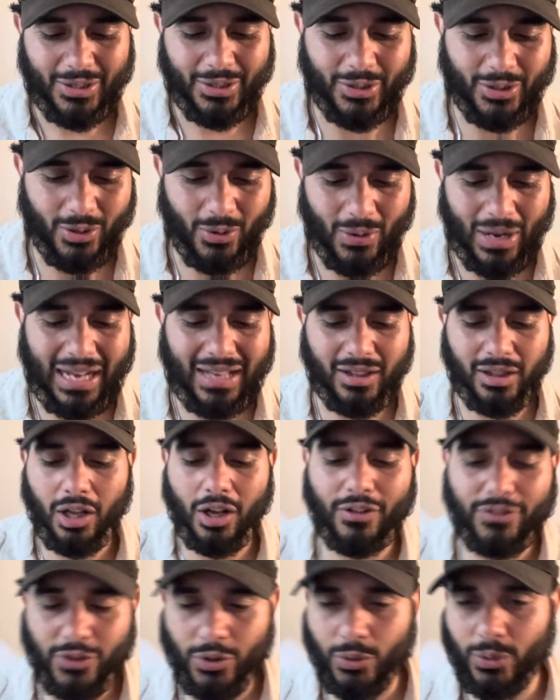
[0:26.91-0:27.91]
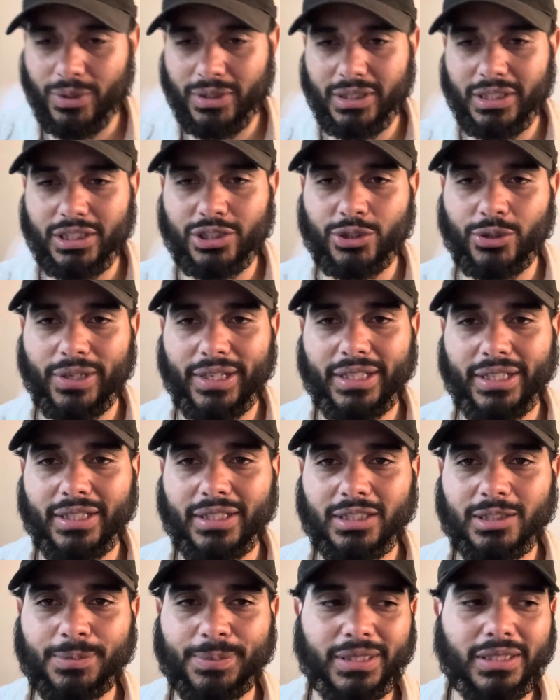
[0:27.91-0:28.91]
I love doing these
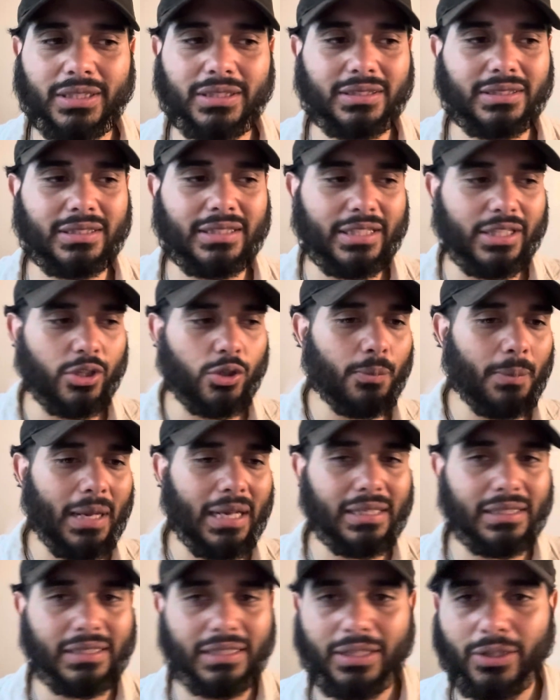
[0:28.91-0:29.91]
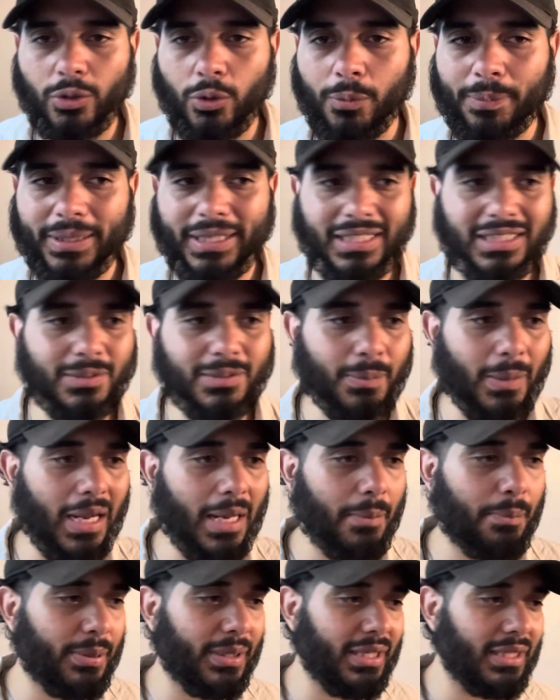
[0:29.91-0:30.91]
trainings because little by little, piece by
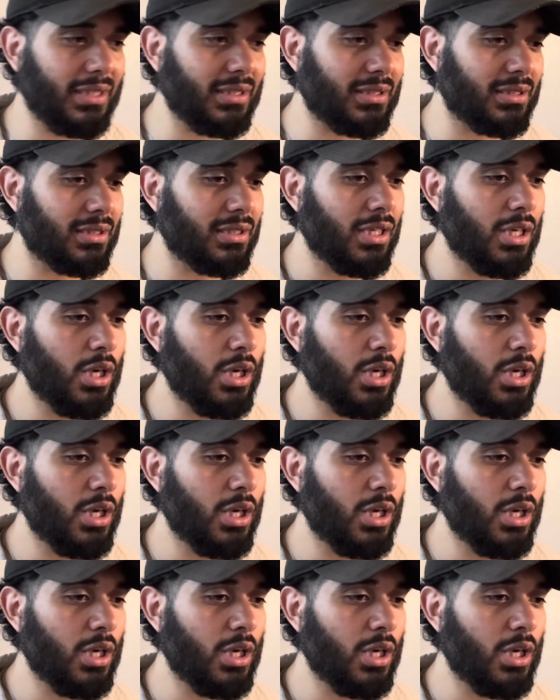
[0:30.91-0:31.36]
piece,